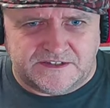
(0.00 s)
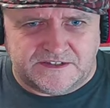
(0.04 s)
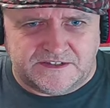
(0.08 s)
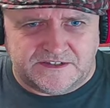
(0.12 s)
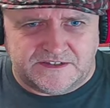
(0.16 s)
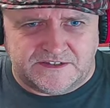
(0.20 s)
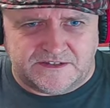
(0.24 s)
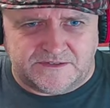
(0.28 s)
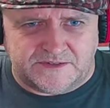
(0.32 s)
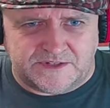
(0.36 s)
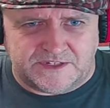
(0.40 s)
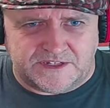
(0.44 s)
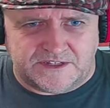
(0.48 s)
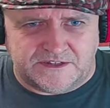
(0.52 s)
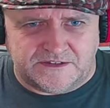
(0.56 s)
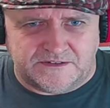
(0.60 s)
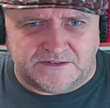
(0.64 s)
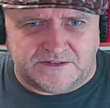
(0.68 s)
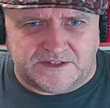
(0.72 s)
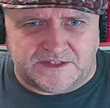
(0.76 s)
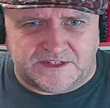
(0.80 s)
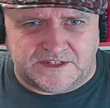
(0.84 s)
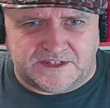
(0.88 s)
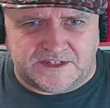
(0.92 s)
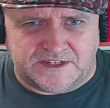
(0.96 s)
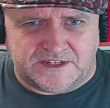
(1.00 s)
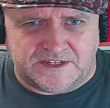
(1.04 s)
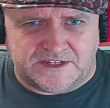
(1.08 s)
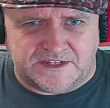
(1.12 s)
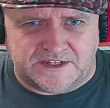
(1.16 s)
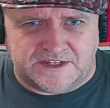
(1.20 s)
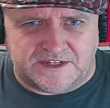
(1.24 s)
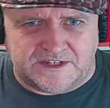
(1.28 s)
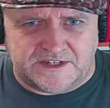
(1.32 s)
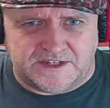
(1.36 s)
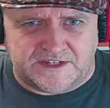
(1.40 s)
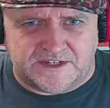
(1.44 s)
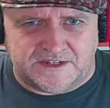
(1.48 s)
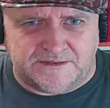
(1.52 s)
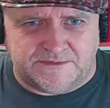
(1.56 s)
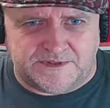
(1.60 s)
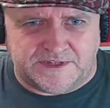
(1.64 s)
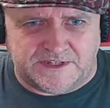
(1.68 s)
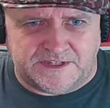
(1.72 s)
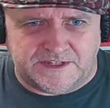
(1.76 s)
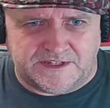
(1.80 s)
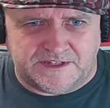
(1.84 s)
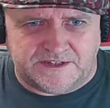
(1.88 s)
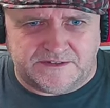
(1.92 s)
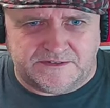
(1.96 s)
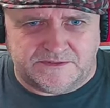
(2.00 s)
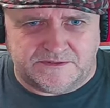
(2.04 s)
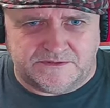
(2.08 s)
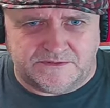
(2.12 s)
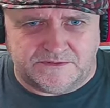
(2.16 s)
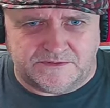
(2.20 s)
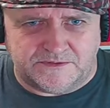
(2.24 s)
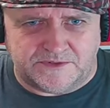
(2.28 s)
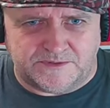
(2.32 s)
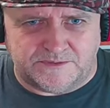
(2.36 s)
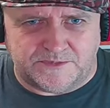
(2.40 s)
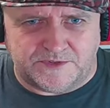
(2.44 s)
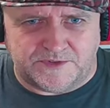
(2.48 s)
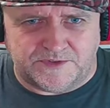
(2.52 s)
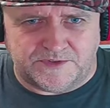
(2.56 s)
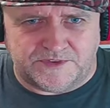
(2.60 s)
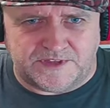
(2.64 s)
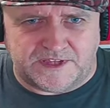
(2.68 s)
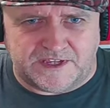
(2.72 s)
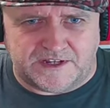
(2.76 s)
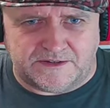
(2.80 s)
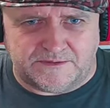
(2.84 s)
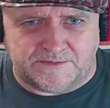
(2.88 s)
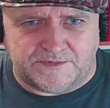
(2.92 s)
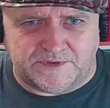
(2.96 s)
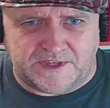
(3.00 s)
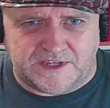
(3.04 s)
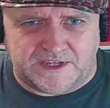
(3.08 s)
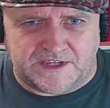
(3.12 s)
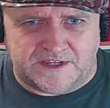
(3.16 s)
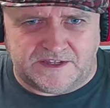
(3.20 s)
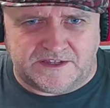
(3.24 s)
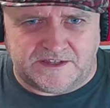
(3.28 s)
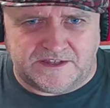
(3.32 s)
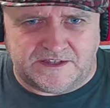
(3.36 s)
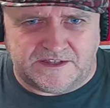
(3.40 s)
There we go. Um, I'm going to move that up there.